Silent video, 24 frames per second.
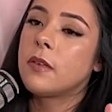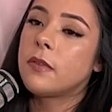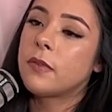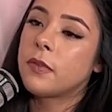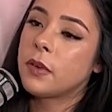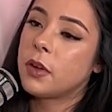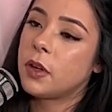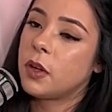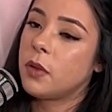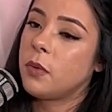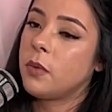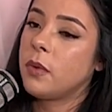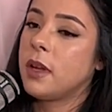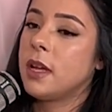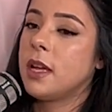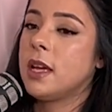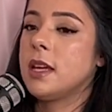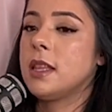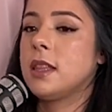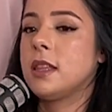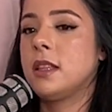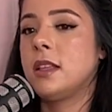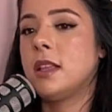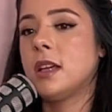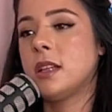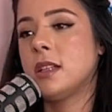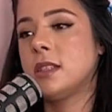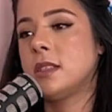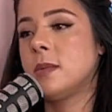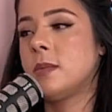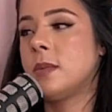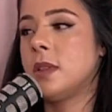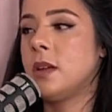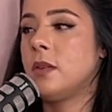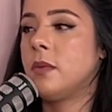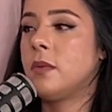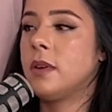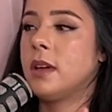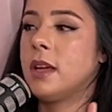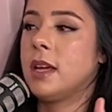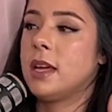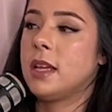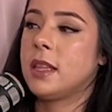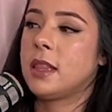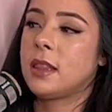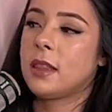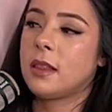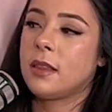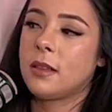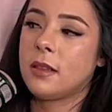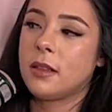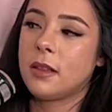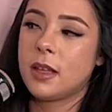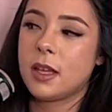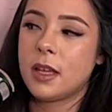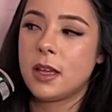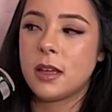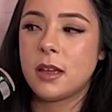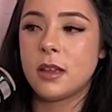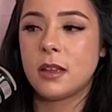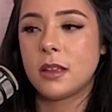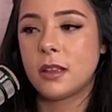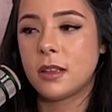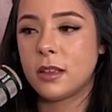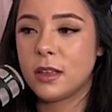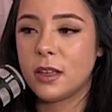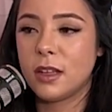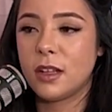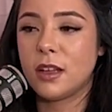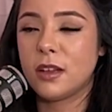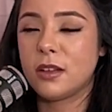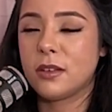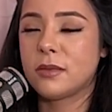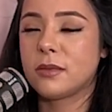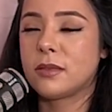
flirted with, done something with, you know,